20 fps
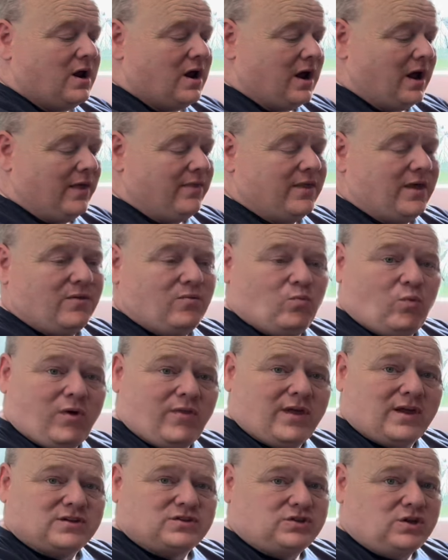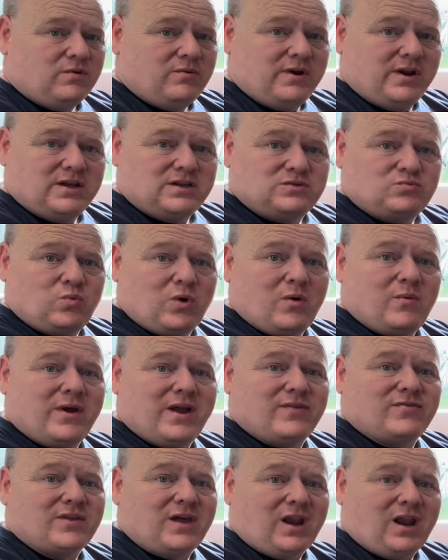And then what that's doing is, where we
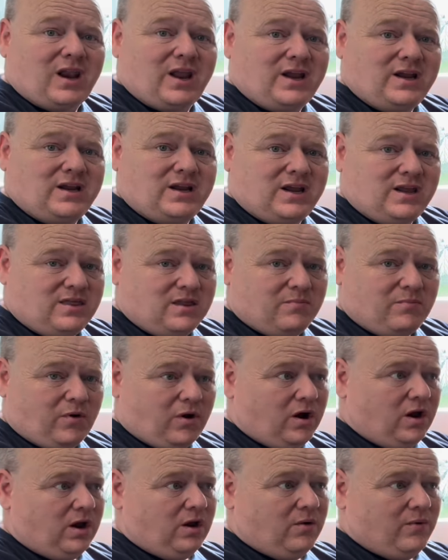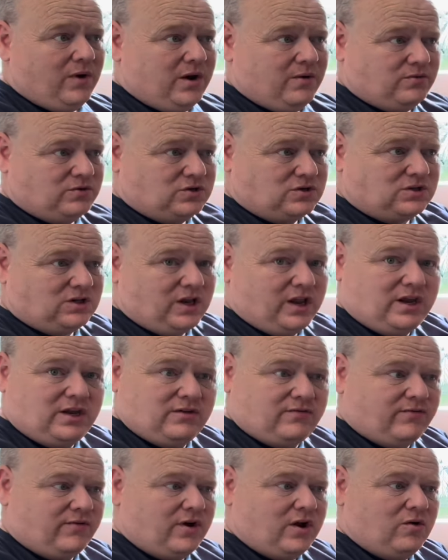had that link in the boiler where it was just linked
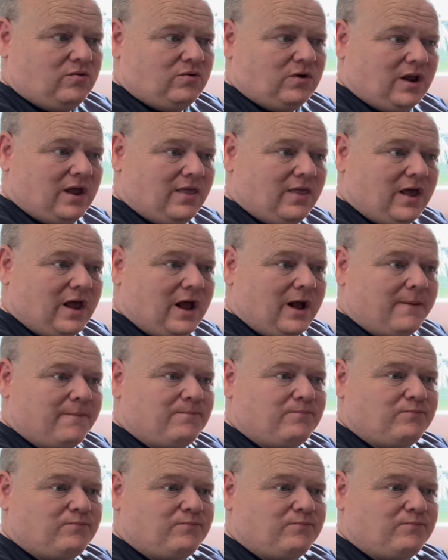through like that,